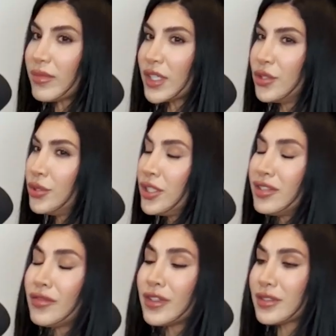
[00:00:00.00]
You need
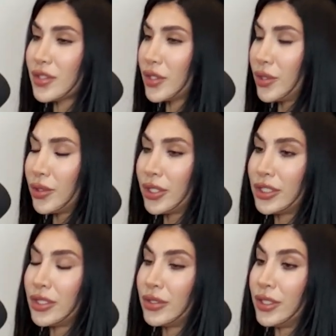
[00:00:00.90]
to feel
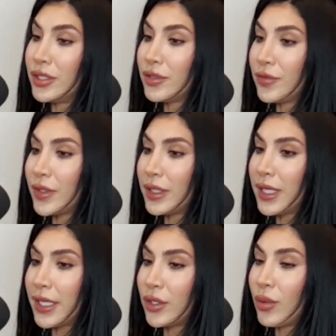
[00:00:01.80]
secured. You need to feel
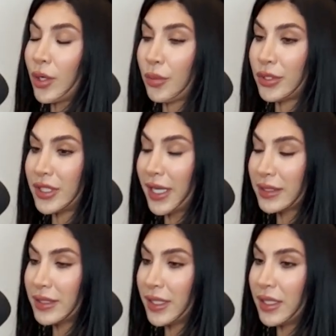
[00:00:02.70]
like you are
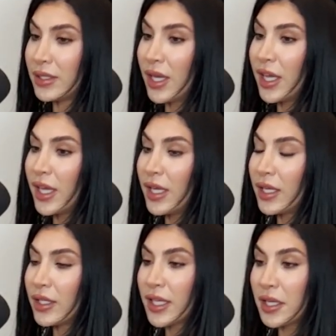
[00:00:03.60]
protected,
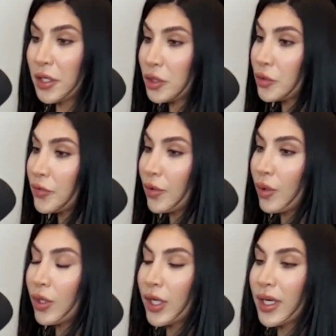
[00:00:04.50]
cared
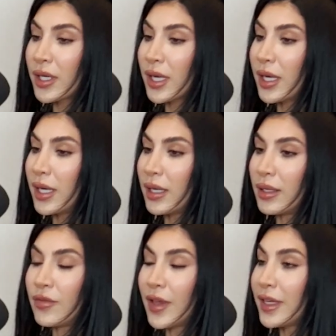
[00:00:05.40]
for.
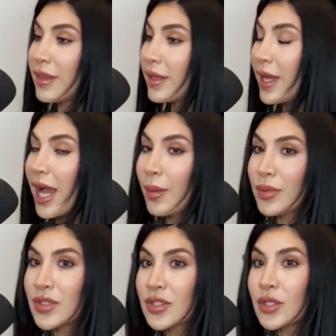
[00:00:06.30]
If anything
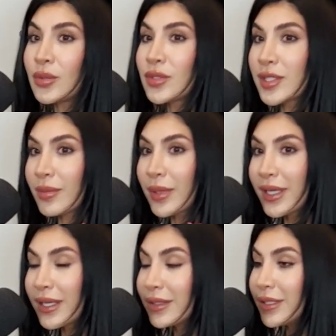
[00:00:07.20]
happens to you,
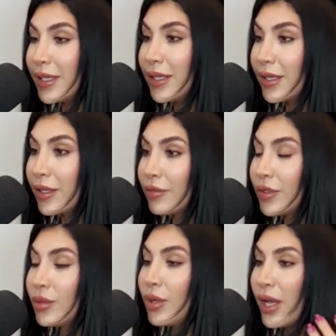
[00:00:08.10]
somebody can take care of
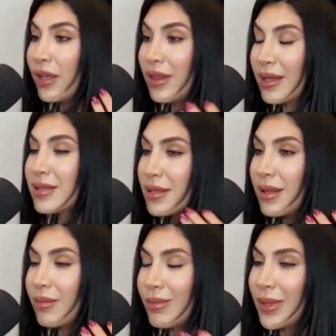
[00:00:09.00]
you. That's
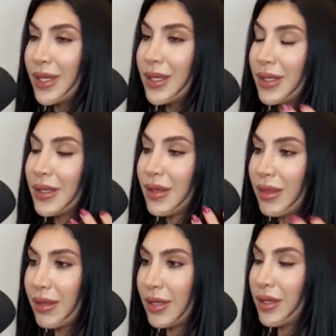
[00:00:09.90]
the main
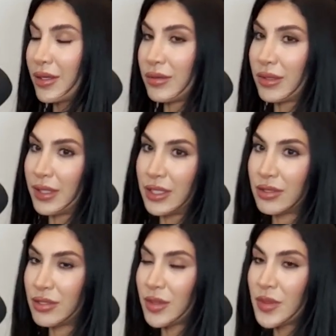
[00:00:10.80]
thing in
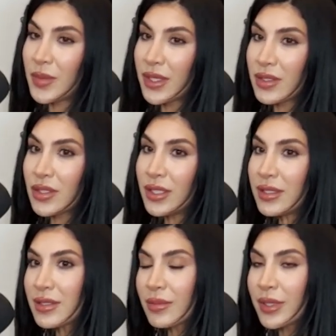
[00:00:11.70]
relationships, because you
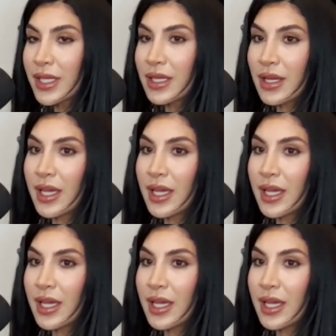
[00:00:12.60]
need somebody